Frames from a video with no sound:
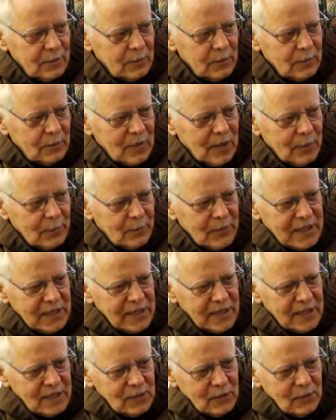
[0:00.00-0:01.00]
when I
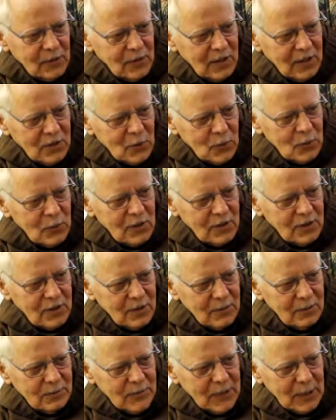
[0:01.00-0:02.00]
preach or I talk
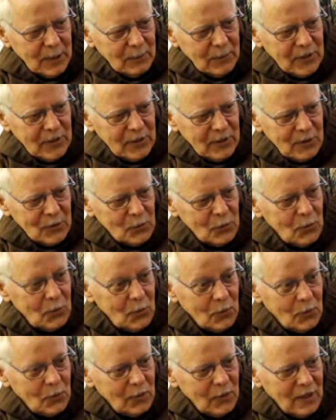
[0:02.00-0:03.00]
to people at
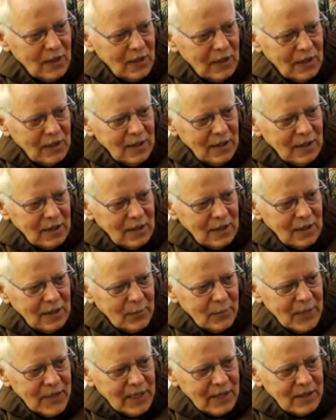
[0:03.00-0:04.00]
all
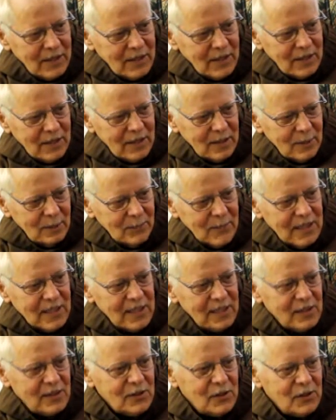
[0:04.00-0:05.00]
about the
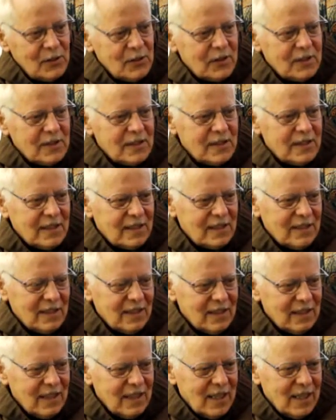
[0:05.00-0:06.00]
Blessed Eucharist and
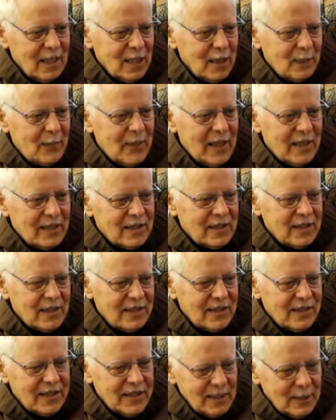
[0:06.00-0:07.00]
uh, about
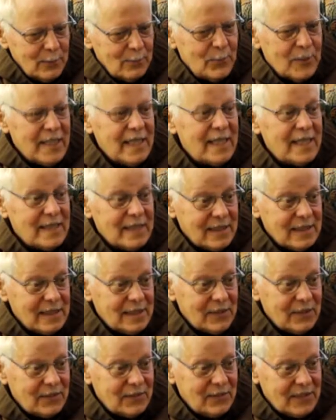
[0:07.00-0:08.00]
the real
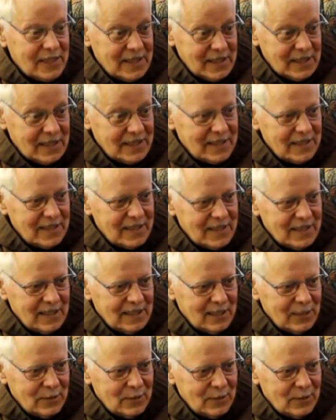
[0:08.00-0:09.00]
presence of Jesus
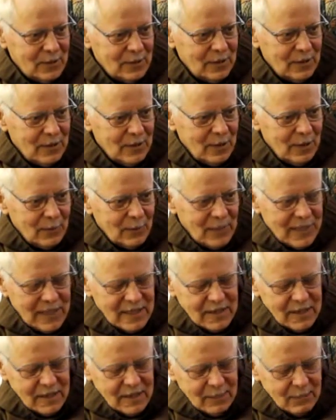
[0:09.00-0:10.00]
in the
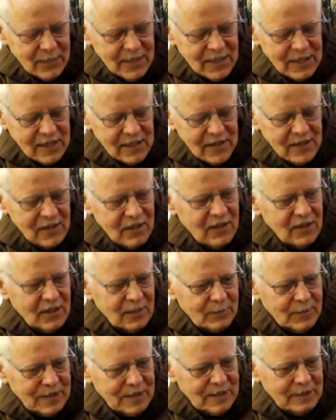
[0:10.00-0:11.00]
Blessed, Blessed
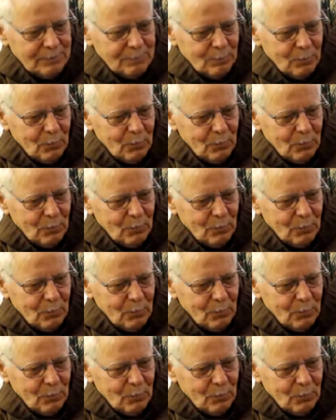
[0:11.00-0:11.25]
Sacrament,